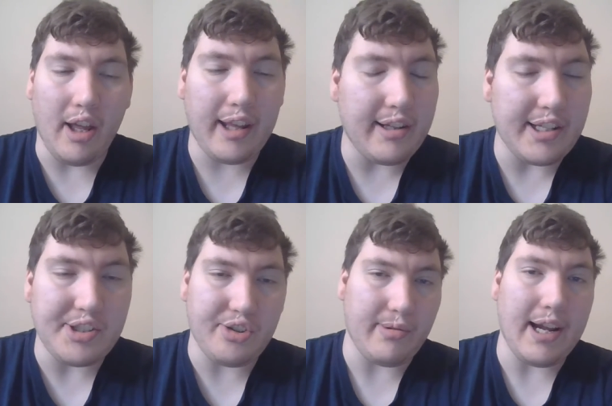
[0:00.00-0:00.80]
at
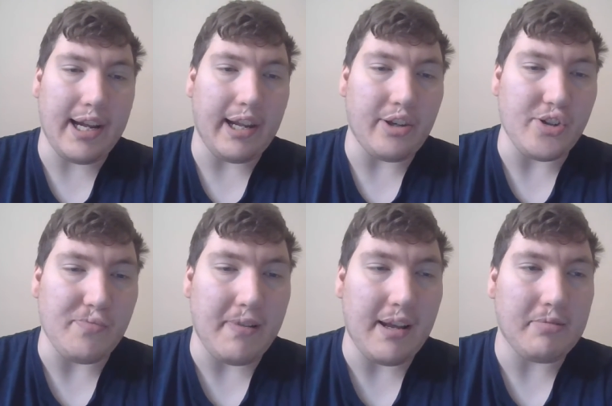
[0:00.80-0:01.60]
least try to
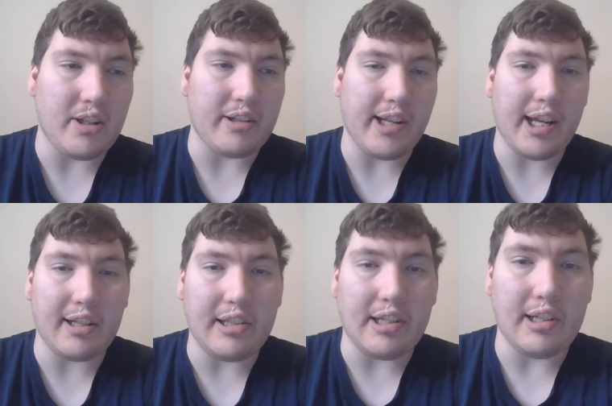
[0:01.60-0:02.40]
be able to tag
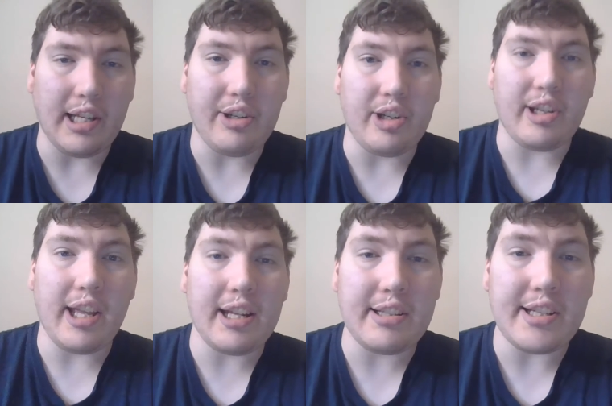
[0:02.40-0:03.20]
along, you could
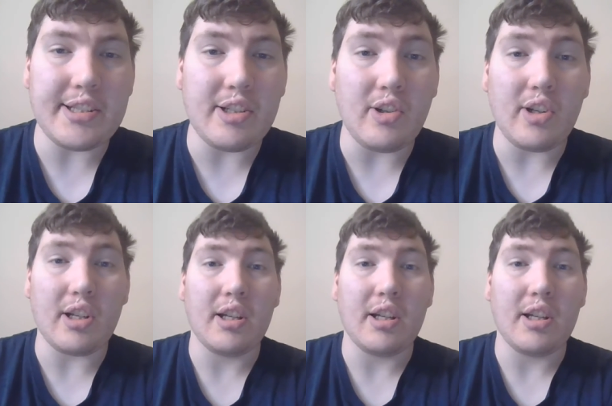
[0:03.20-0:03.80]
get a decent